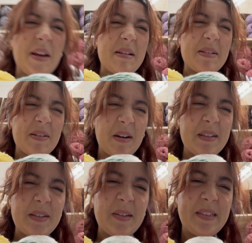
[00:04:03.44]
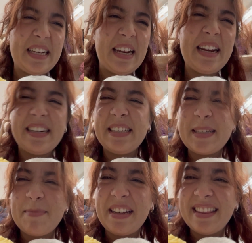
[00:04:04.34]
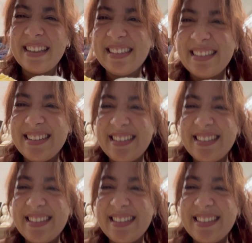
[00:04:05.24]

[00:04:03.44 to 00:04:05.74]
at a crossroads. I didn't anticipate this.